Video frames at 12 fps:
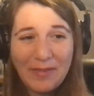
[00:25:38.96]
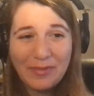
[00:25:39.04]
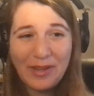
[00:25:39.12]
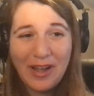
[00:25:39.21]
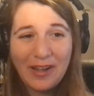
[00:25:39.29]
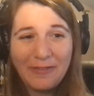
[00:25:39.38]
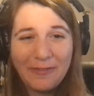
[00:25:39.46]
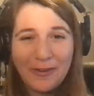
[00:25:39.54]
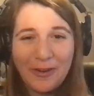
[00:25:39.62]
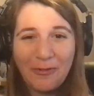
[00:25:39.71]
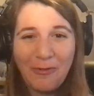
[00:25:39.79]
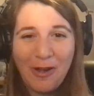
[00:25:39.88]
plug
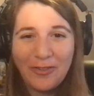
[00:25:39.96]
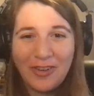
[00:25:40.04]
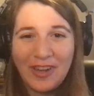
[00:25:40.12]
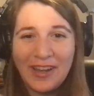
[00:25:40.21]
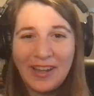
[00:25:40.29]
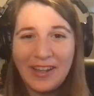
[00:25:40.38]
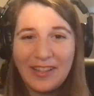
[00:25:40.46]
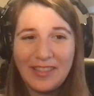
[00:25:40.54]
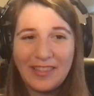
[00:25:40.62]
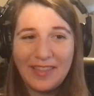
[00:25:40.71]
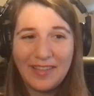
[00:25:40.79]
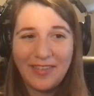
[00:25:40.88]
for watching
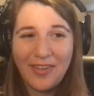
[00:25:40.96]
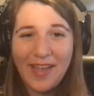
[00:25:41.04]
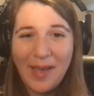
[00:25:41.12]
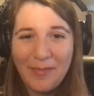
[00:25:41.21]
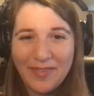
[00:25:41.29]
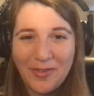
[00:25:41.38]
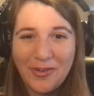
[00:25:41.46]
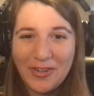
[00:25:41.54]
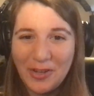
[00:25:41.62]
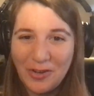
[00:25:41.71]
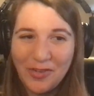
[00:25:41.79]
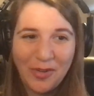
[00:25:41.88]
this episode
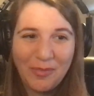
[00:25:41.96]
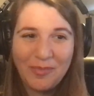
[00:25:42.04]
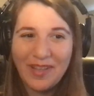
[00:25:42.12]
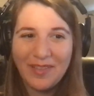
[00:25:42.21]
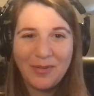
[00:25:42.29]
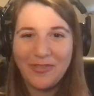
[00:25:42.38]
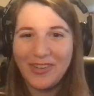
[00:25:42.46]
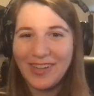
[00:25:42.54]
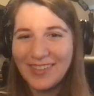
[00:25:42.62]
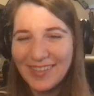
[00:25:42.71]
on YouTube. That's perfect.